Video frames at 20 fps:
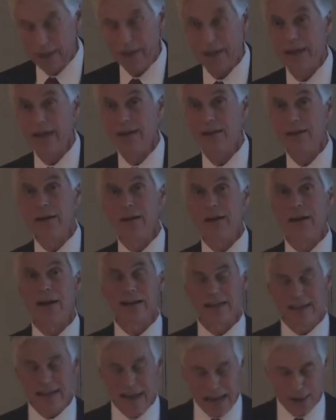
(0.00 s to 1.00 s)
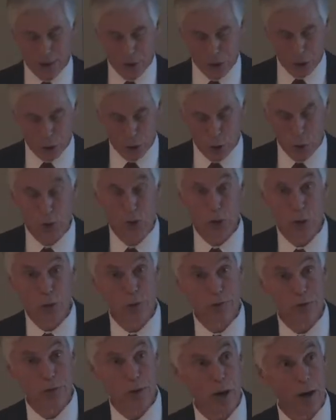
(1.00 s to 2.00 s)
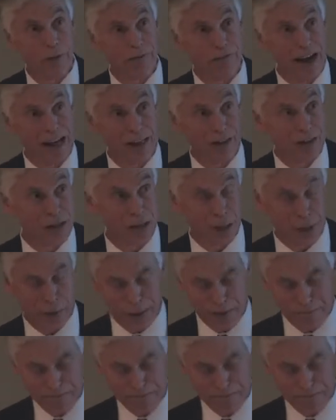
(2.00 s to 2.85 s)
and acknowledge your who's who of volunteering.